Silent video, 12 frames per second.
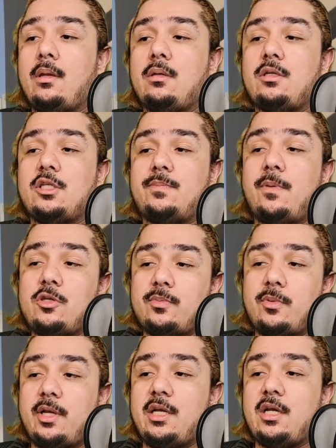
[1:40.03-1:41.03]

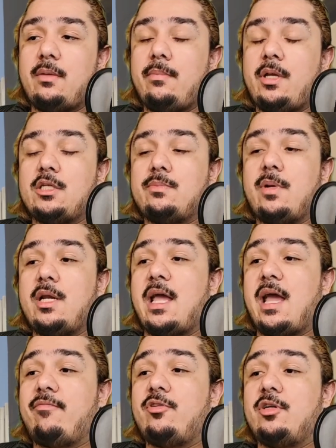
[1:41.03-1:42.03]
Disposable income is money
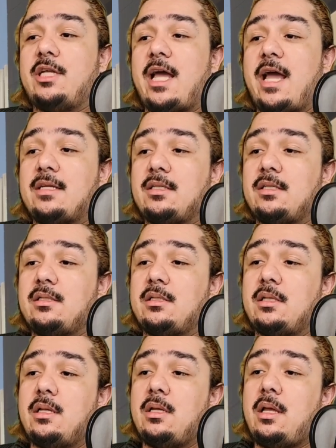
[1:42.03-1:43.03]
after taxes,
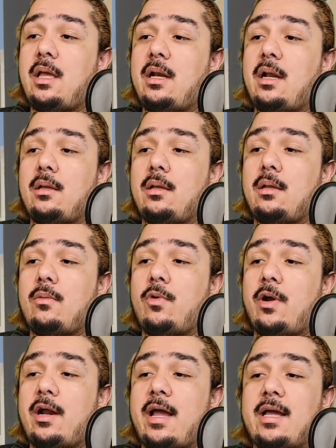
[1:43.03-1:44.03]
and
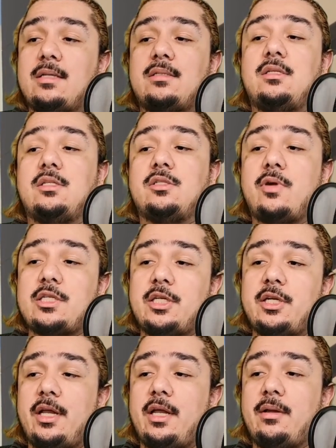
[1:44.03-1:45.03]
whereas
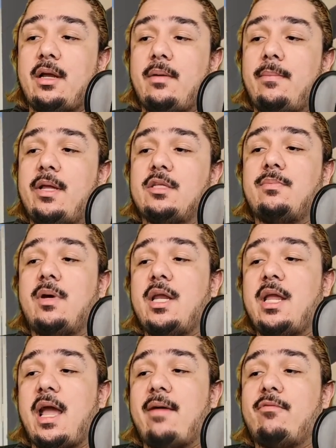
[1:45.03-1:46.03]
discretionary income is
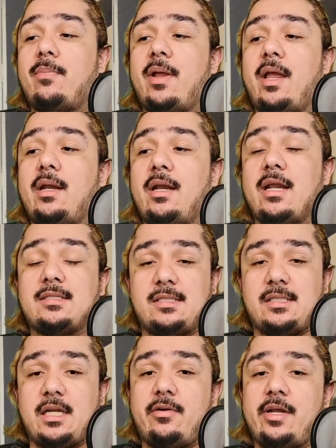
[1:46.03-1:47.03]
money after paying
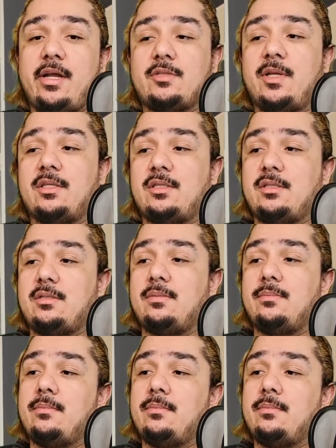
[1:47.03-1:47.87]
necessary expenses.